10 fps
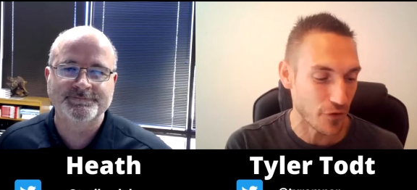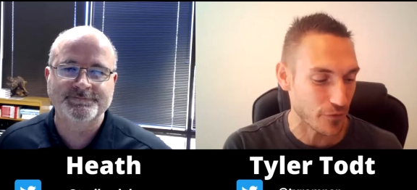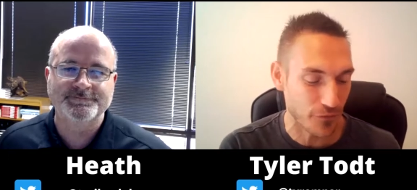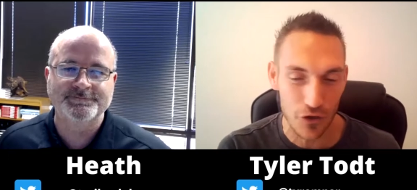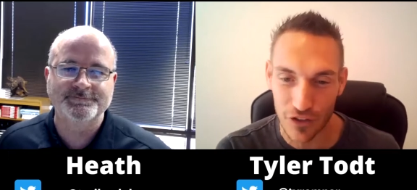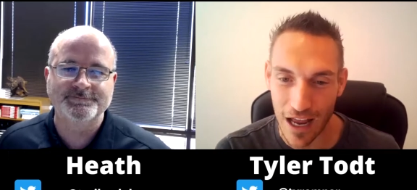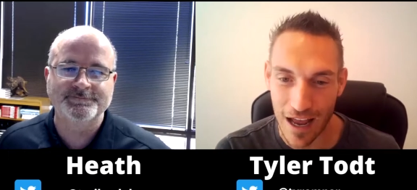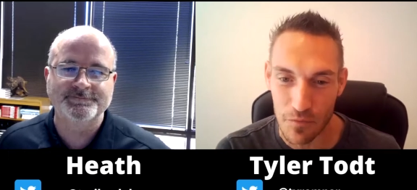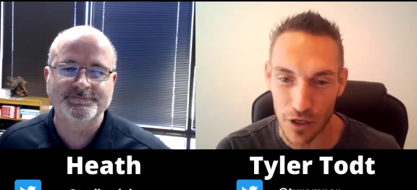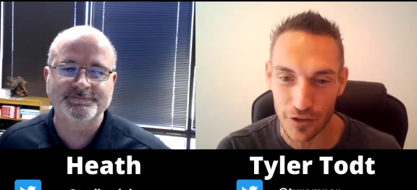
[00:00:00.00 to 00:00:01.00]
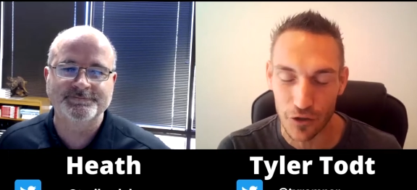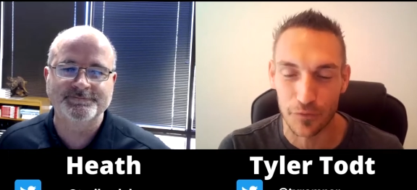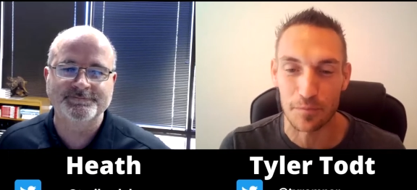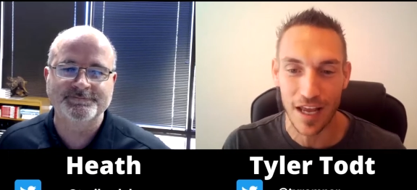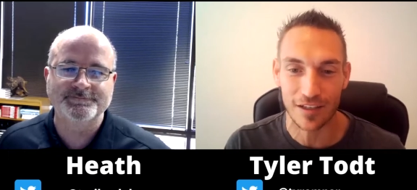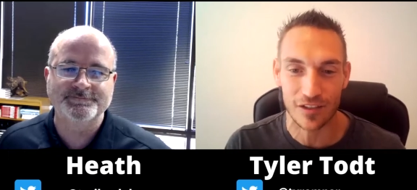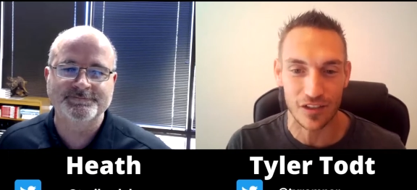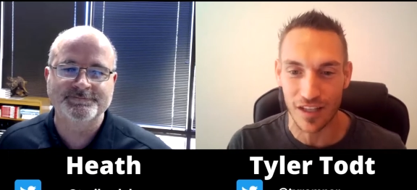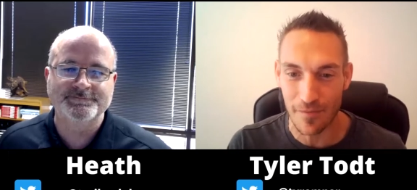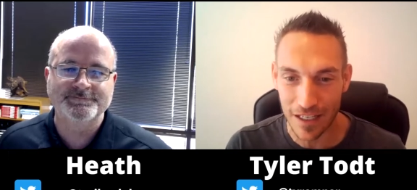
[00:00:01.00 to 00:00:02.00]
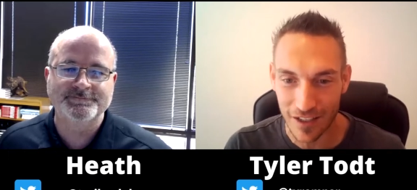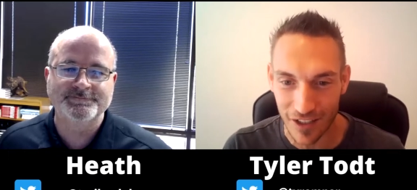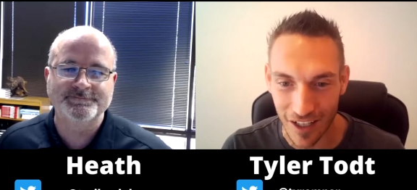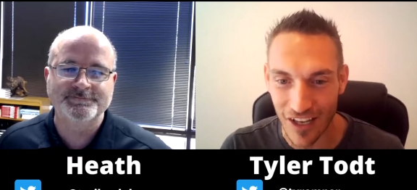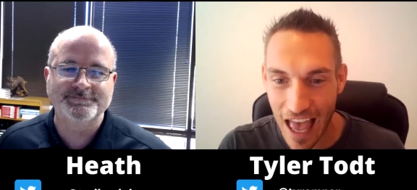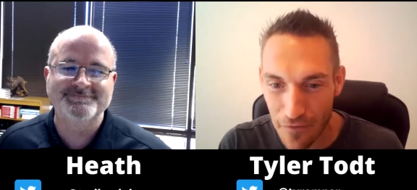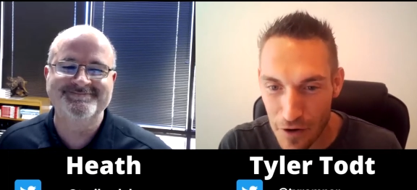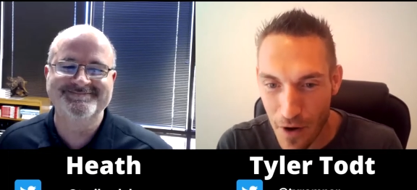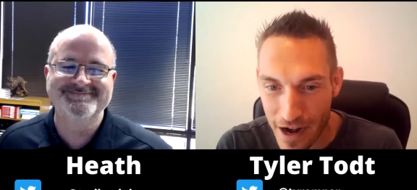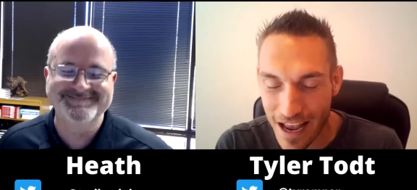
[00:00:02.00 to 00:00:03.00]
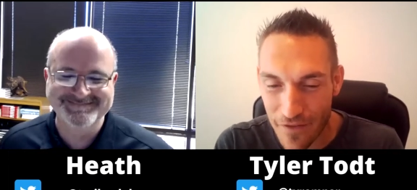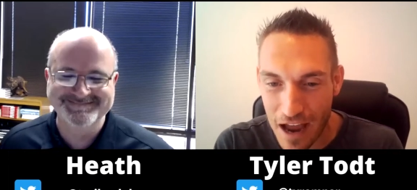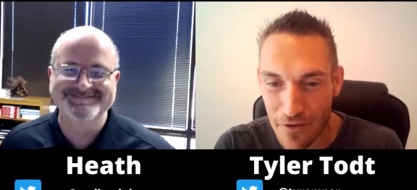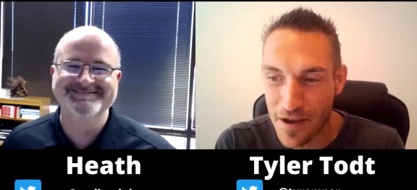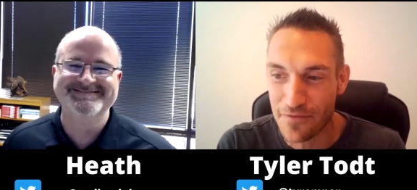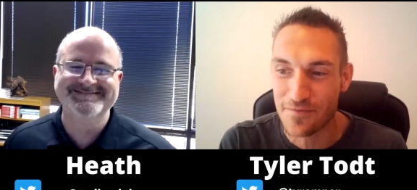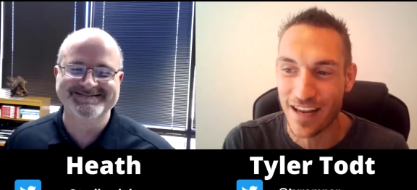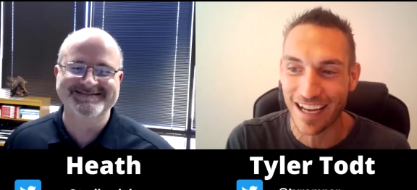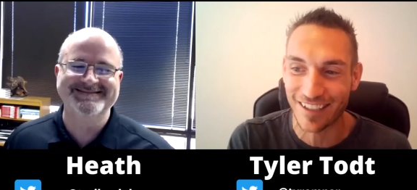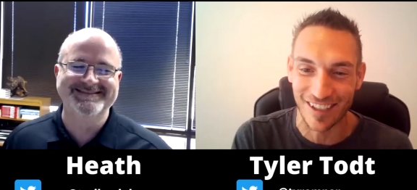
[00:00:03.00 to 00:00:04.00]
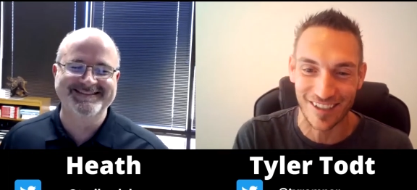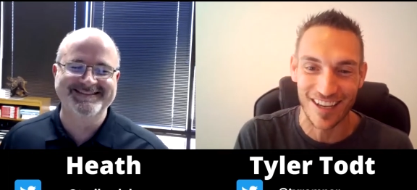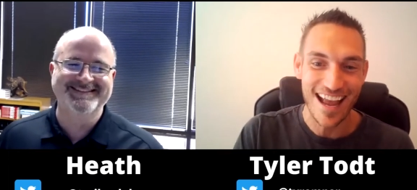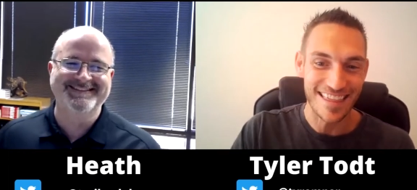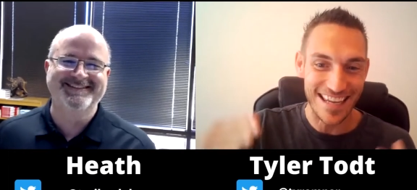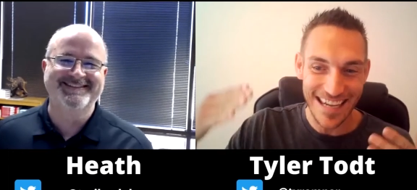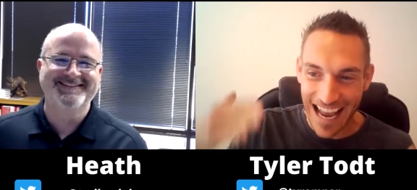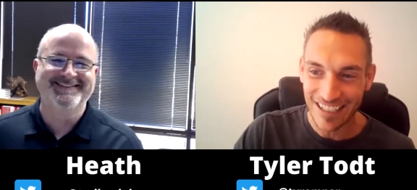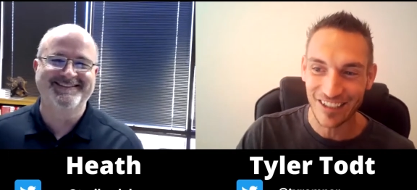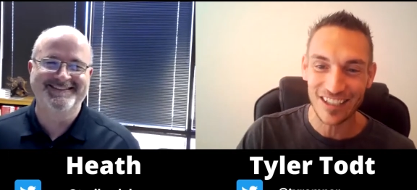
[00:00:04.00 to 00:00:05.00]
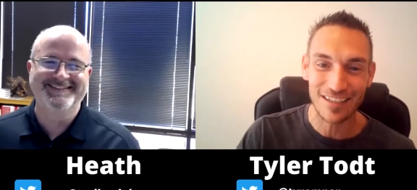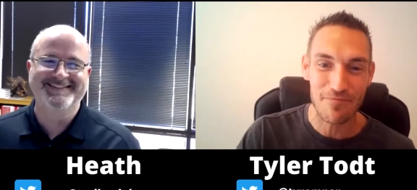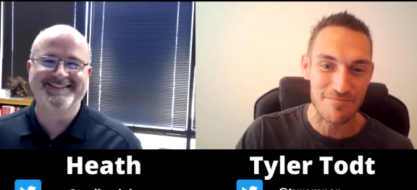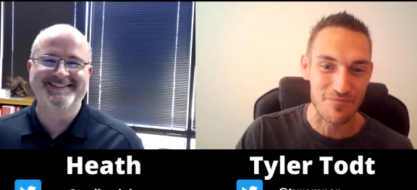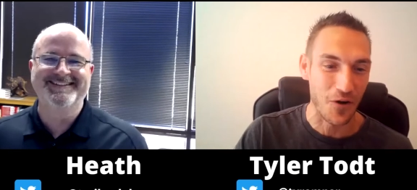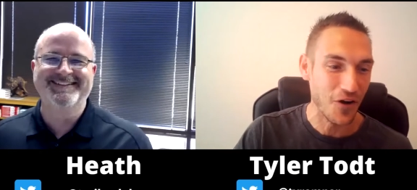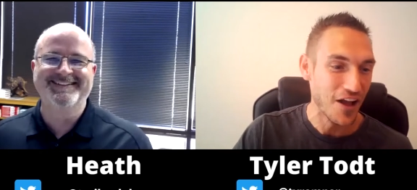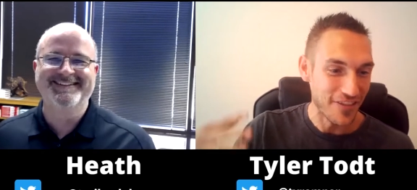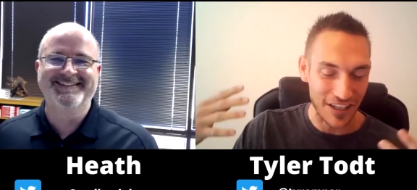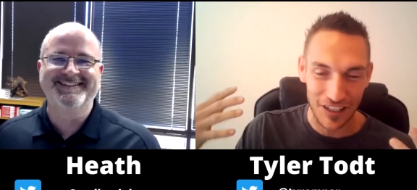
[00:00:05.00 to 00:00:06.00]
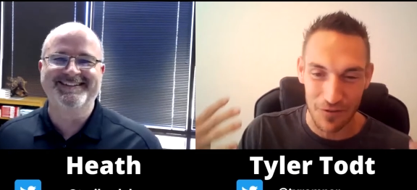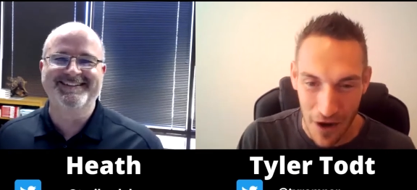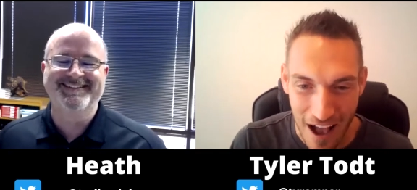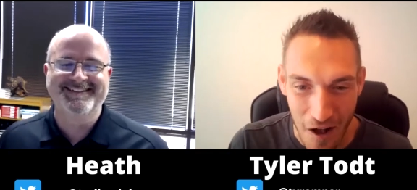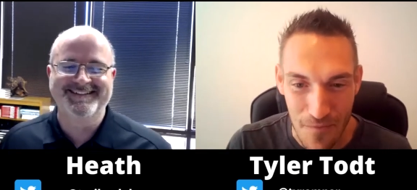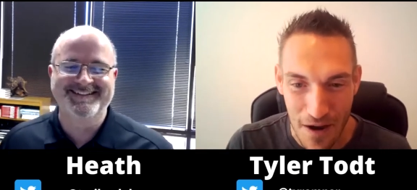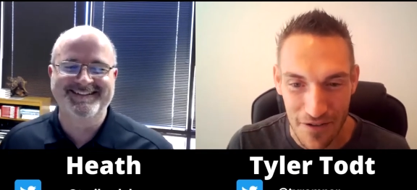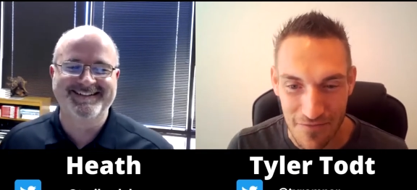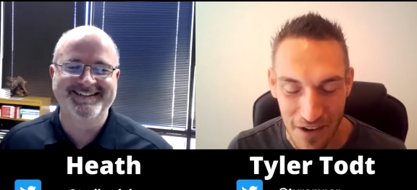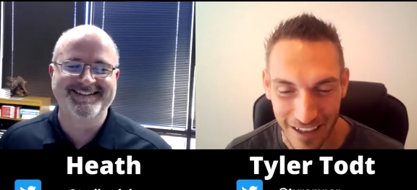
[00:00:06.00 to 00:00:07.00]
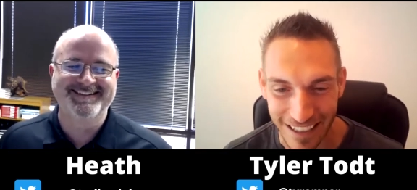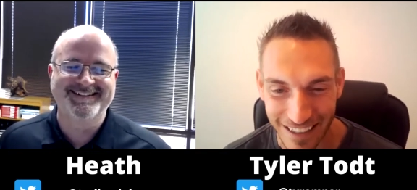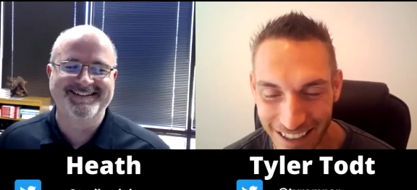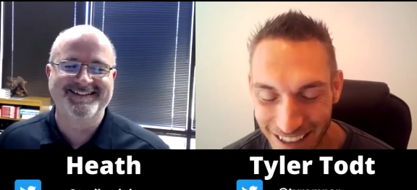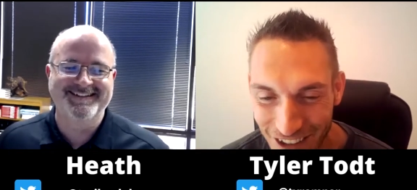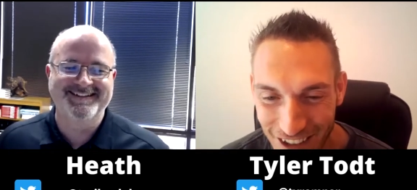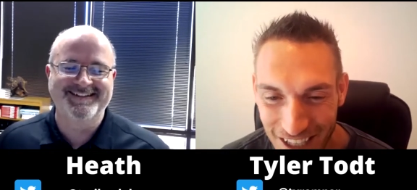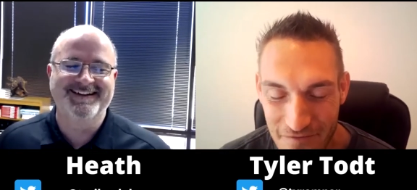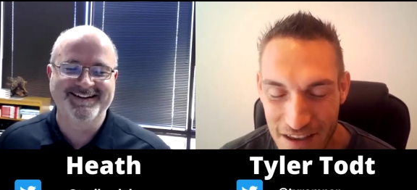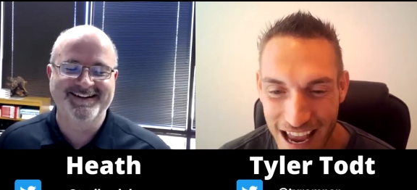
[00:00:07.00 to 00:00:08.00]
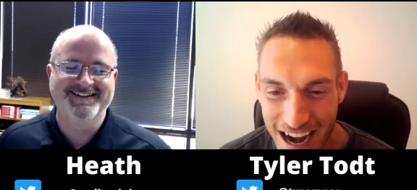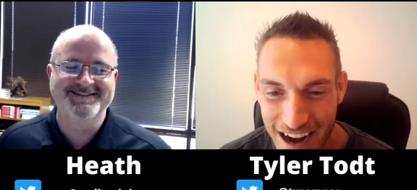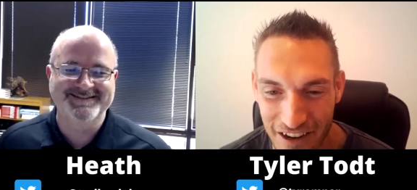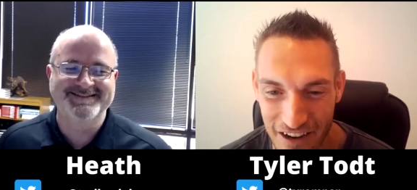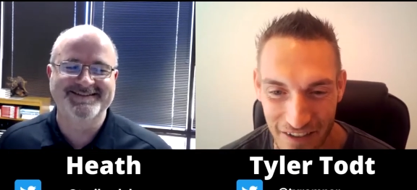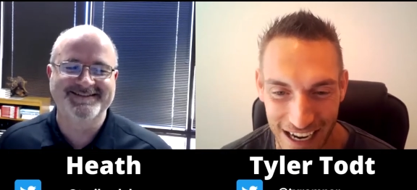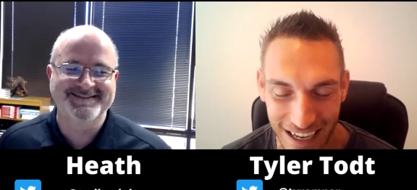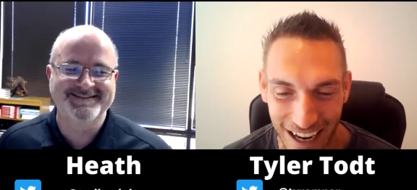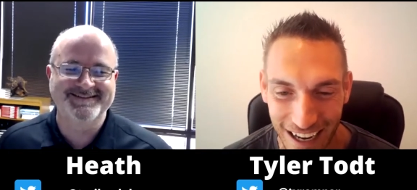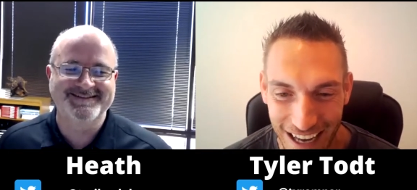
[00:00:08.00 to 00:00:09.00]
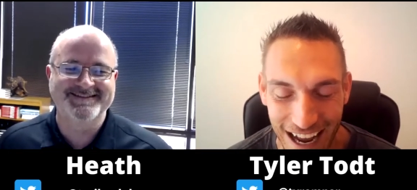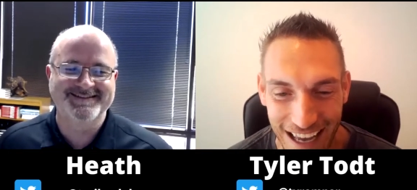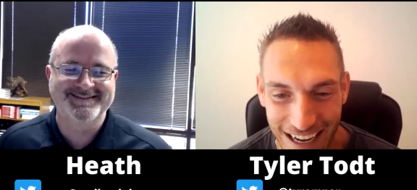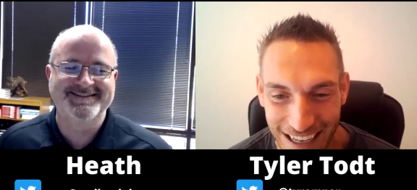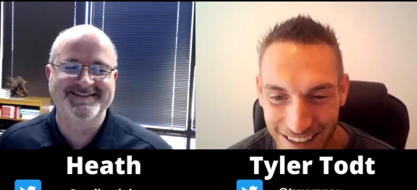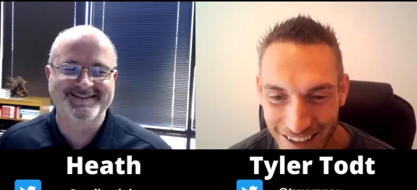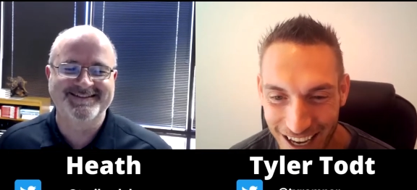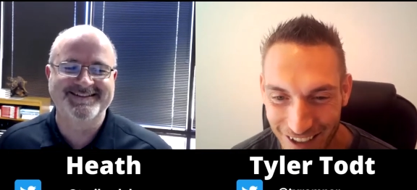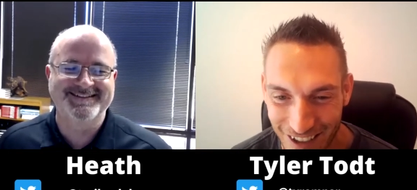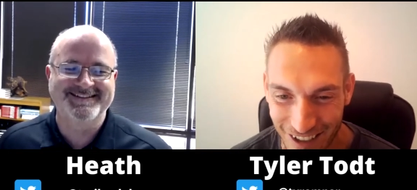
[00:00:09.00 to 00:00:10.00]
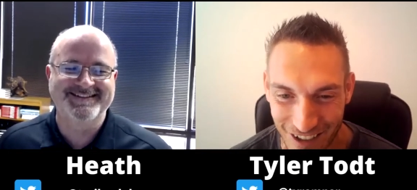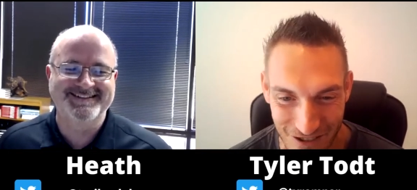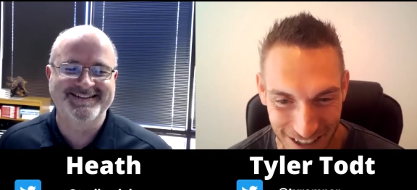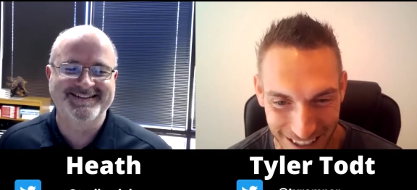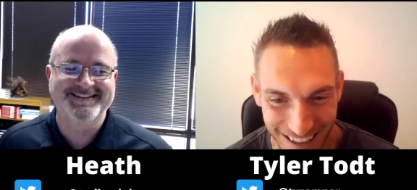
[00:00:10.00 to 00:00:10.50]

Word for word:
Speaker 1: for first time, but you're from Texas. That makes sense. Everybody I've ever met from Texas, the nicest people. They just want to help everybody. It's just something in the air there, man. I got I got to get to Texas soon.